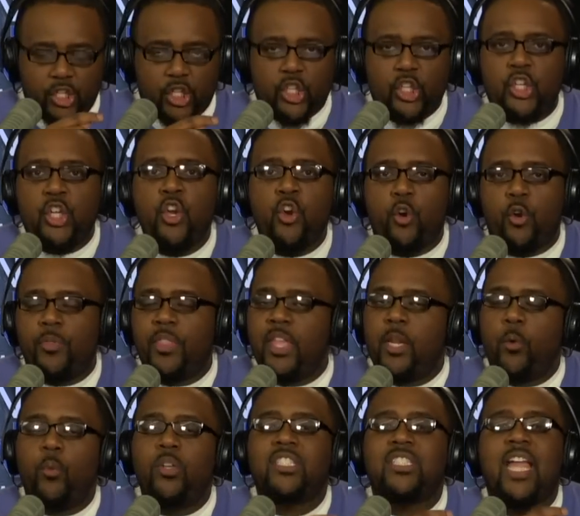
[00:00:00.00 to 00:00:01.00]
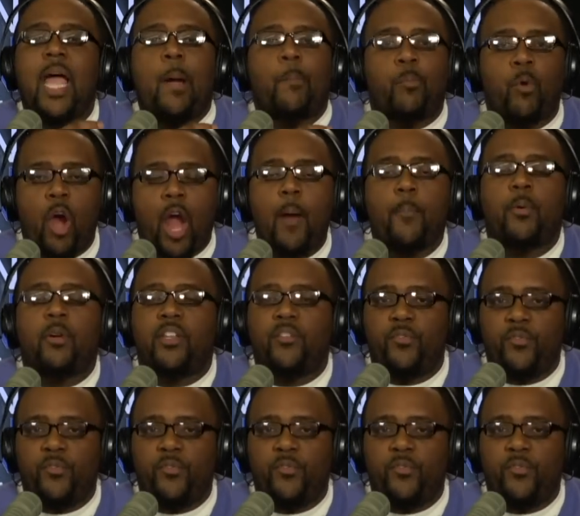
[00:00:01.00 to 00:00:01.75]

sure that it was not properly